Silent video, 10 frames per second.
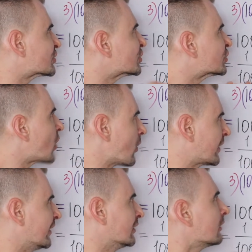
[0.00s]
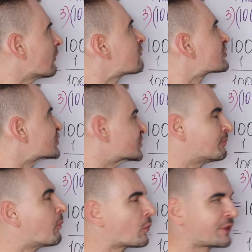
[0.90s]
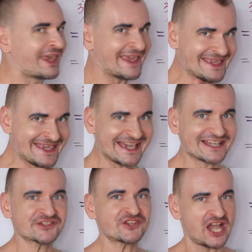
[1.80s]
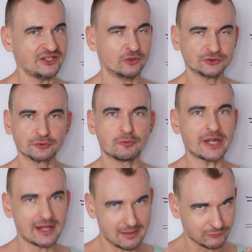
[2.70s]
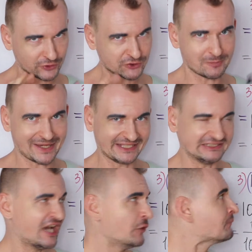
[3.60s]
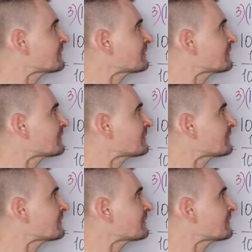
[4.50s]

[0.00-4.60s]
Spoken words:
shocking, looks spooky. Yes, I know, don't worry, I'm going to break it down.